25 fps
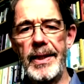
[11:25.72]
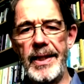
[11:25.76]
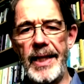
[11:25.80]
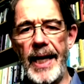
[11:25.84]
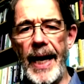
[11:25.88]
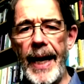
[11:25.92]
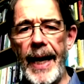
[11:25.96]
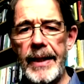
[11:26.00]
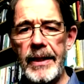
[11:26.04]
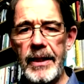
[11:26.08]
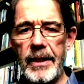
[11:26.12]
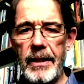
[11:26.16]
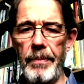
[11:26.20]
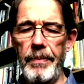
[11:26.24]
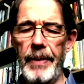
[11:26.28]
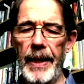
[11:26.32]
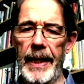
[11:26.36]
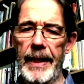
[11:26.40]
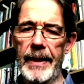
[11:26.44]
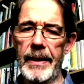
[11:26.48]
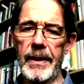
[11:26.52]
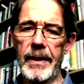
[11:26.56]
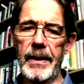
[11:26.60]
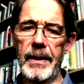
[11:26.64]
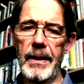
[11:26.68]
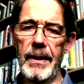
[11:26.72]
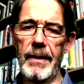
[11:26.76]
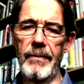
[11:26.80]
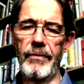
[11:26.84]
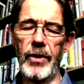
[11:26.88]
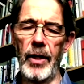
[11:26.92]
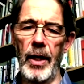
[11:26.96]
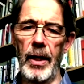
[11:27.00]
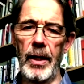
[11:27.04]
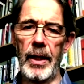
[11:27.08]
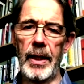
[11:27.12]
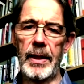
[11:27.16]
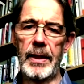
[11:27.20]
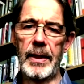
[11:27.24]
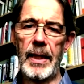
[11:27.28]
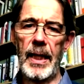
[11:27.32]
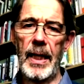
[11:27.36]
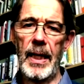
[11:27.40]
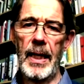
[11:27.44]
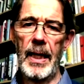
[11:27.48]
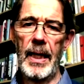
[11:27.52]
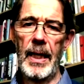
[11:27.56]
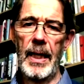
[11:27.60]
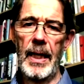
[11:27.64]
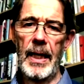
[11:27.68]
tens of billions of
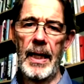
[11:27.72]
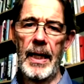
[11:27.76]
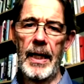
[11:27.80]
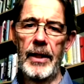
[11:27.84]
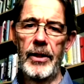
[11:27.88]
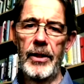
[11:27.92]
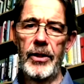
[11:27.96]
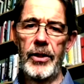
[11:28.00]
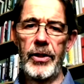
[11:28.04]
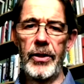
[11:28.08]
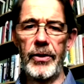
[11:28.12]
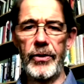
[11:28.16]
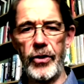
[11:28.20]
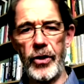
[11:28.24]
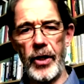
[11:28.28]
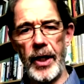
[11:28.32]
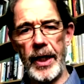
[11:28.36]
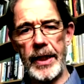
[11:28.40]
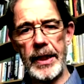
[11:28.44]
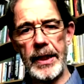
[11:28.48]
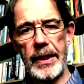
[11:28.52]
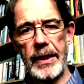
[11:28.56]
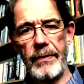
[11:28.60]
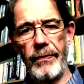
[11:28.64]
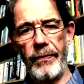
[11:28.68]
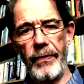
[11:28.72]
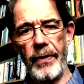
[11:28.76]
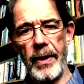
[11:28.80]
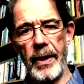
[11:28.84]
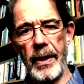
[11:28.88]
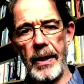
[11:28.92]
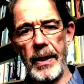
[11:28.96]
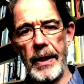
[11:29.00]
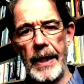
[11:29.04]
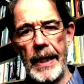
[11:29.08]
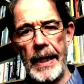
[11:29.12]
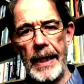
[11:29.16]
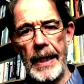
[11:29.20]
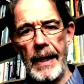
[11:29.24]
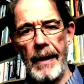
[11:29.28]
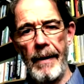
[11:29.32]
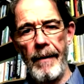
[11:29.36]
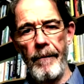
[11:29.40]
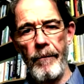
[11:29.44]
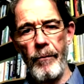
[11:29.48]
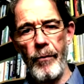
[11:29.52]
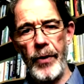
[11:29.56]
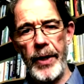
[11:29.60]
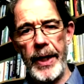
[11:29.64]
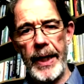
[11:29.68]
dollars to transfer
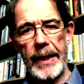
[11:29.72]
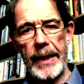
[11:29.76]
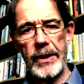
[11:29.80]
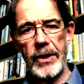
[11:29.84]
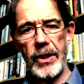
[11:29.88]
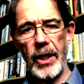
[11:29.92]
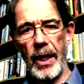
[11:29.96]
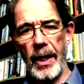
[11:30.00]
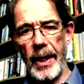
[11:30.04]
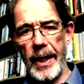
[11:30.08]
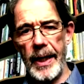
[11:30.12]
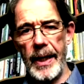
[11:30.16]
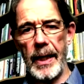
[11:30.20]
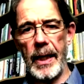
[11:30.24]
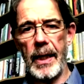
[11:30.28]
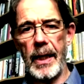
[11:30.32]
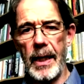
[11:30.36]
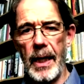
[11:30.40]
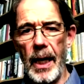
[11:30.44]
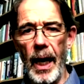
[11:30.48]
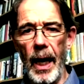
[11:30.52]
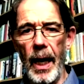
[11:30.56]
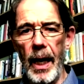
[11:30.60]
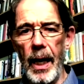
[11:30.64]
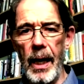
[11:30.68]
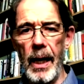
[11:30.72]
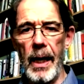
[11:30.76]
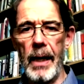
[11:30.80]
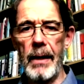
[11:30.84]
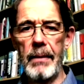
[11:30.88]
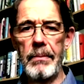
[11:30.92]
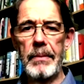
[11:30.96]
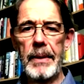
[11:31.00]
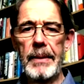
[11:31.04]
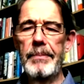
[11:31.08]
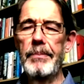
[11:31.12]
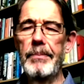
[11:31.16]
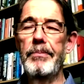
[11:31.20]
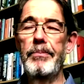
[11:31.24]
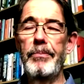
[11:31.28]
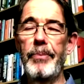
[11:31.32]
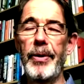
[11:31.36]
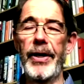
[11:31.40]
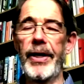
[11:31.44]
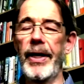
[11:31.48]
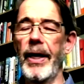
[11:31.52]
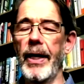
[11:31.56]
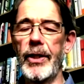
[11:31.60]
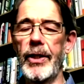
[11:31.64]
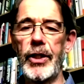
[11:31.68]
the entire car
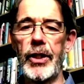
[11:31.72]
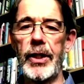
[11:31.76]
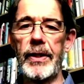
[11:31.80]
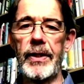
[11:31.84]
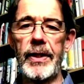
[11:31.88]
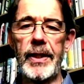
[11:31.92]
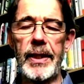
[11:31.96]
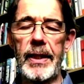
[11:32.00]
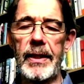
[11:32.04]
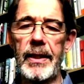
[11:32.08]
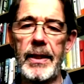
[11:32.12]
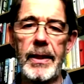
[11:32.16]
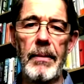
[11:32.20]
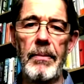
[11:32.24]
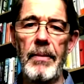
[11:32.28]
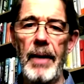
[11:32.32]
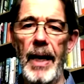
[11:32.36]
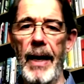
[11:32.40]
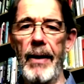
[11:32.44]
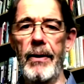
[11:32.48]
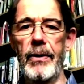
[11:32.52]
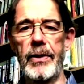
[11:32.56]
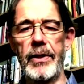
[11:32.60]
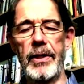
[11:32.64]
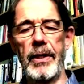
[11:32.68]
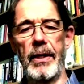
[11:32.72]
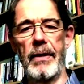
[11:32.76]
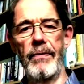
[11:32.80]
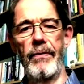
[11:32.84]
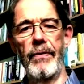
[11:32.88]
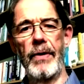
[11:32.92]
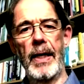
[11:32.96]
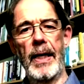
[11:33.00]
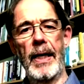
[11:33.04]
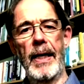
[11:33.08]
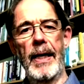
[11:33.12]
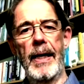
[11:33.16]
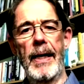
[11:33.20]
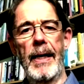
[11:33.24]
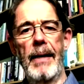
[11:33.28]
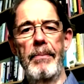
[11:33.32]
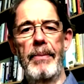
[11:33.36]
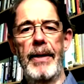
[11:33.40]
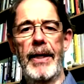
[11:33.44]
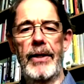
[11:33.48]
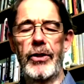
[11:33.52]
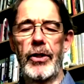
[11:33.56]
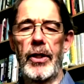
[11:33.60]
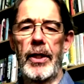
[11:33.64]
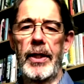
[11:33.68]
production system out of
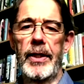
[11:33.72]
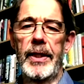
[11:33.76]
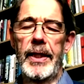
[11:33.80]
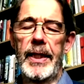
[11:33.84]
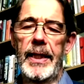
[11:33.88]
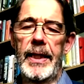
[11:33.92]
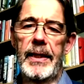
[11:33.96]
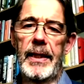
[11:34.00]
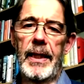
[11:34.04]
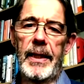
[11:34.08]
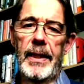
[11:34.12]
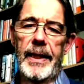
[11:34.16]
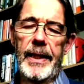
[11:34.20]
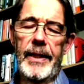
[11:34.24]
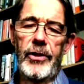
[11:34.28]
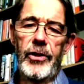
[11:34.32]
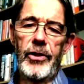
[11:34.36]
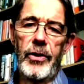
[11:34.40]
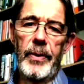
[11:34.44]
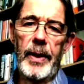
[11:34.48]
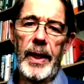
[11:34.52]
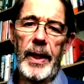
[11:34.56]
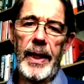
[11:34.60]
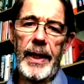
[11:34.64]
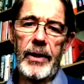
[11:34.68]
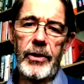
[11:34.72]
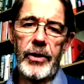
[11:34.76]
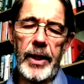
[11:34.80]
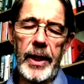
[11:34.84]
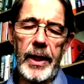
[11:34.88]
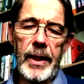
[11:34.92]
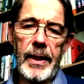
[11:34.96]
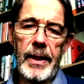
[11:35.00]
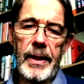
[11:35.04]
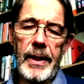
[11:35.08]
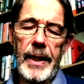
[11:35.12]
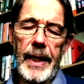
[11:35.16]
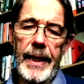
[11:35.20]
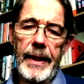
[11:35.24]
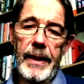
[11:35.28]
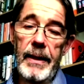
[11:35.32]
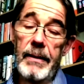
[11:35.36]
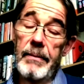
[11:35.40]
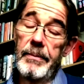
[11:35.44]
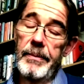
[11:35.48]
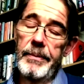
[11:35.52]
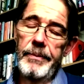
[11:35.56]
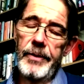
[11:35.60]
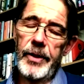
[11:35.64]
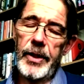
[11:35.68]
petrol and diesel into electric
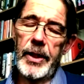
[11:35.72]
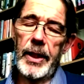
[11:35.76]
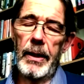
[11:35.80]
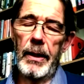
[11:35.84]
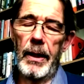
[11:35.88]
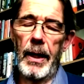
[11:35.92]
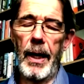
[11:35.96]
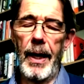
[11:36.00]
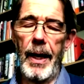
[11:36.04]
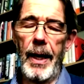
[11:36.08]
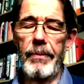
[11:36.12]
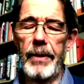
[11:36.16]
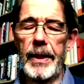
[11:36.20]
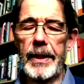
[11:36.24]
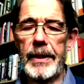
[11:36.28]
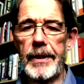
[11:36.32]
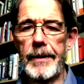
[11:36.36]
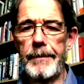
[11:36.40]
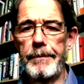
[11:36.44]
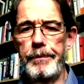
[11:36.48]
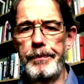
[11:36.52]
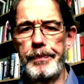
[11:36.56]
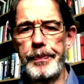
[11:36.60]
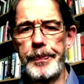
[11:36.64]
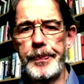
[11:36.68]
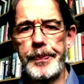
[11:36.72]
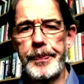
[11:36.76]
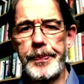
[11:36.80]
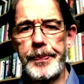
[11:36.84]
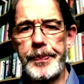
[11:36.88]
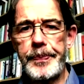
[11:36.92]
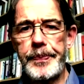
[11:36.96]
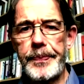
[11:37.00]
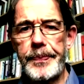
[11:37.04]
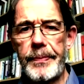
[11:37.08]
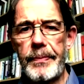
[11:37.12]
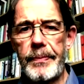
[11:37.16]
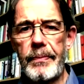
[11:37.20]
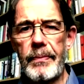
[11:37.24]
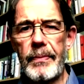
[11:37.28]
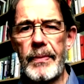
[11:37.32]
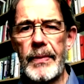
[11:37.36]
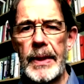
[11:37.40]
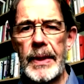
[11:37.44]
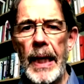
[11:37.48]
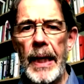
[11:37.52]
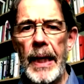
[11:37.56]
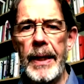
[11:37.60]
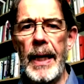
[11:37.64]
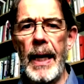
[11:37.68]
and still hybrids.
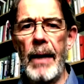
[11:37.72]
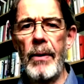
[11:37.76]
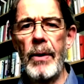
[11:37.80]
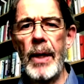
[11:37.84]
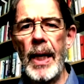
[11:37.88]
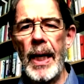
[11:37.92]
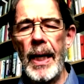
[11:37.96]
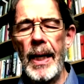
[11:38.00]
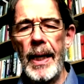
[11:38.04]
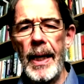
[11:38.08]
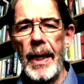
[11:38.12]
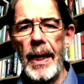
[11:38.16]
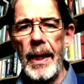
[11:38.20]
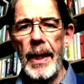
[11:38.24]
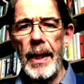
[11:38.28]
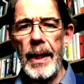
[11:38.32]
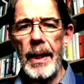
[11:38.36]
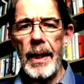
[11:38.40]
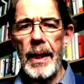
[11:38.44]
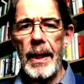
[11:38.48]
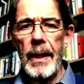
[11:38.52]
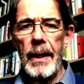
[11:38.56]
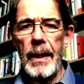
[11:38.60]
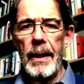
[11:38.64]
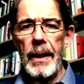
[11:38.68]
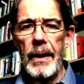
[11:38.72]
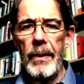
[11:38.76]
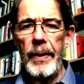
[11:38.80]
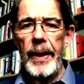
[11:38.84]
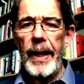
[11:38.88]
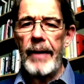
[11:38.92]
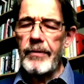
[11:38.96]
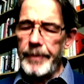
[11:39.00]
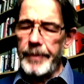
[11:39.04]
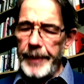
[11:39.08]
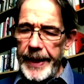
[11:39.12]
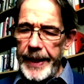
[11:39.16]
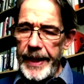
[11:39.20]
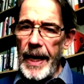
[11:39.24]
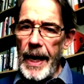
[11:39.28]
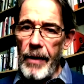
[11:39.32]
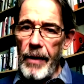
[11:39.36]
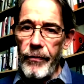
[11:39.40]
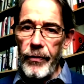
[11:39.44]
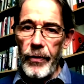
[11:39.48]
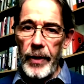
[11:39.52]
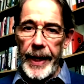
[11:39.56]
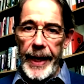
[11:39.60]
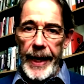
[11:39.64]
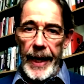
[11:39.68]
Now, we have to be
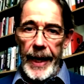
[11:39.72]
careful